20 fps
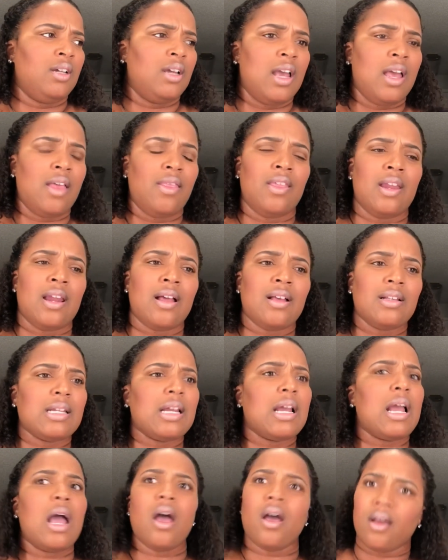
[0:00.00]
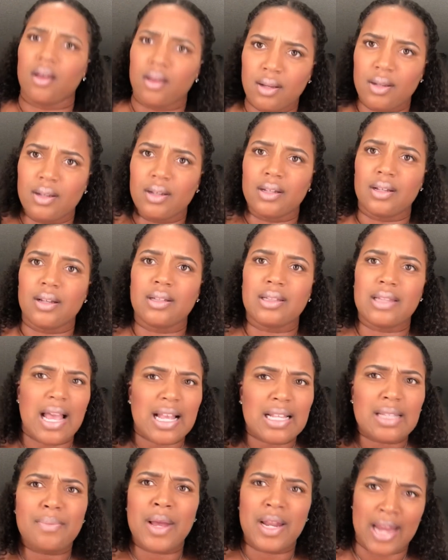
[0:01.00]
And then I was like,
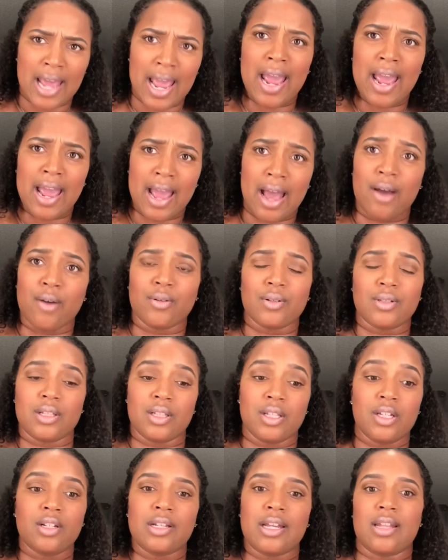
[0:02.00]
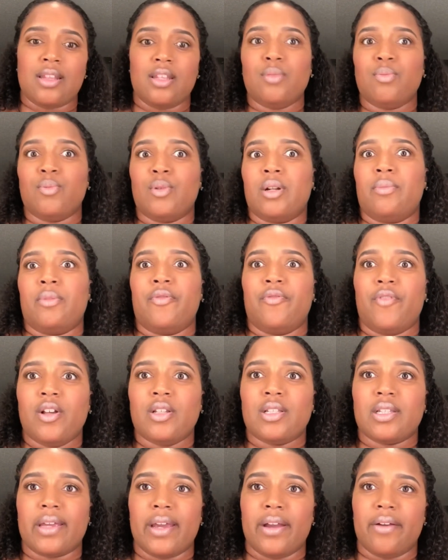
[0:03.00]
that's my dad's house. Literally at this point I'm in
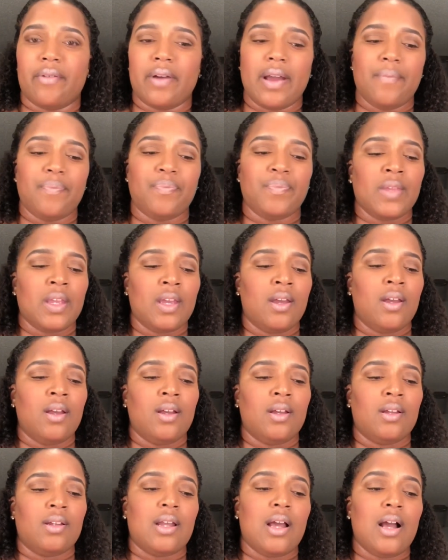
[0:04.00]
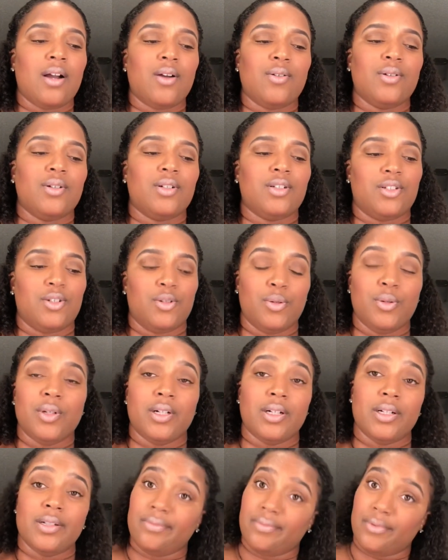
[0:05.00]
foster care, right? Knock on the
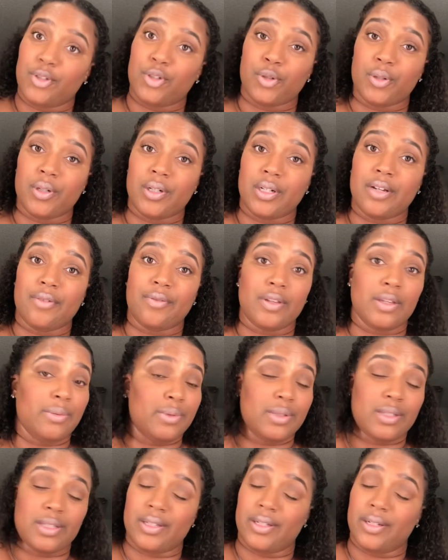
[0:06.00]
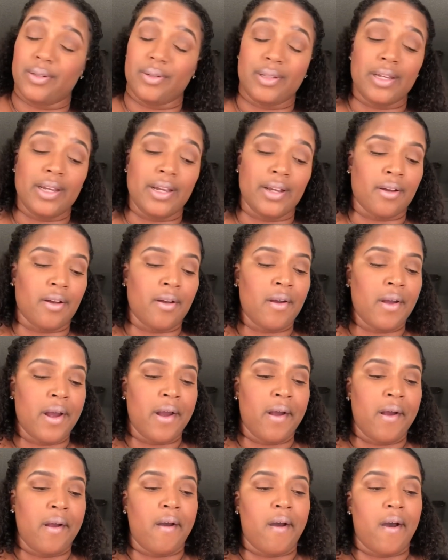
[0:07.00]
door, and sure enough, he was still there.
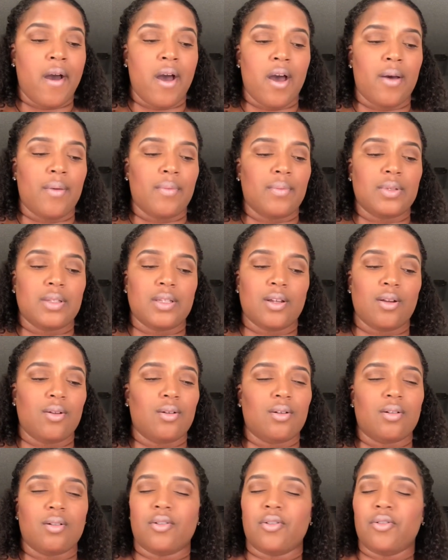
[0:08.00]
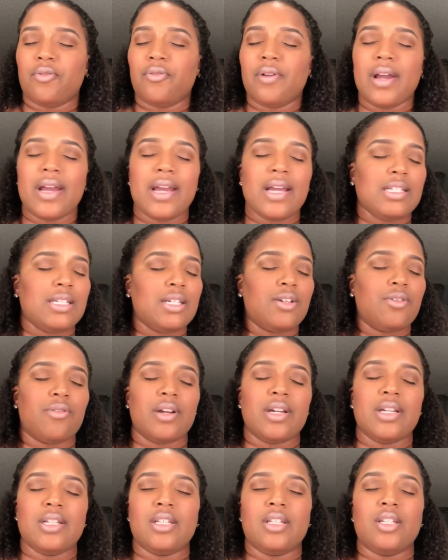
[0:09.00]
So
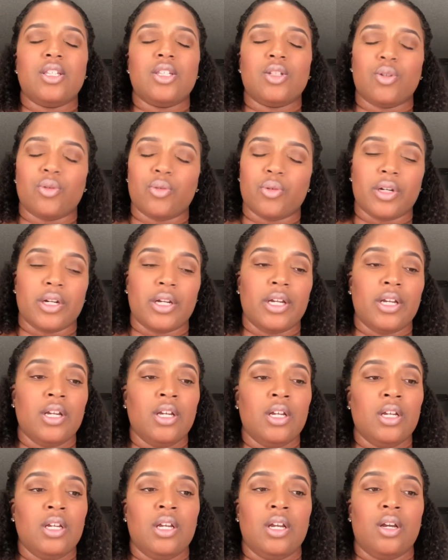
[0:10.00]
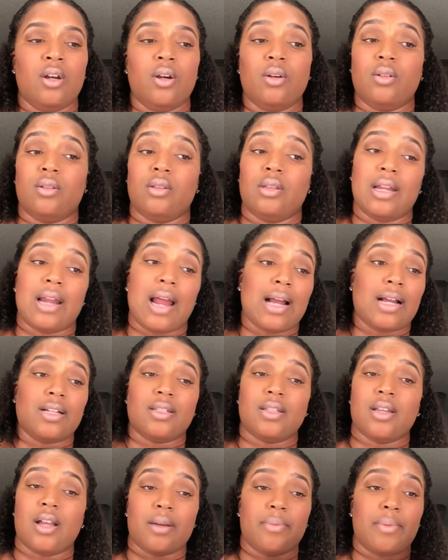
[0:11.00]
crazy story that I
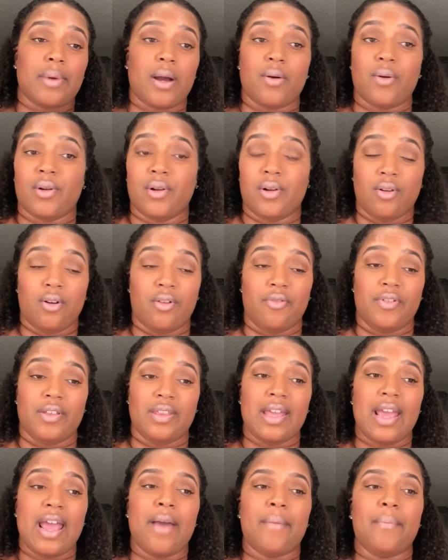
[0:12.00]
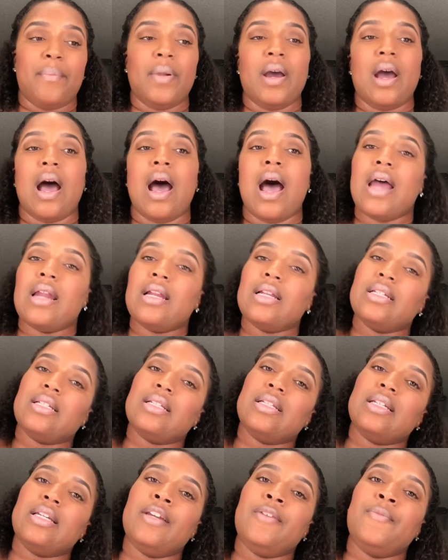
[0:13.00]
could talk about on and on for that. But
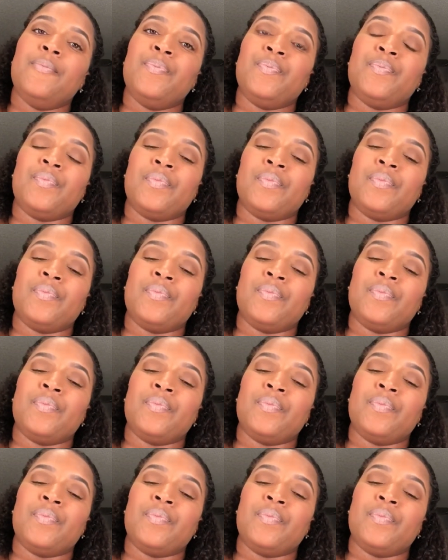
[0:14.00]
honestly,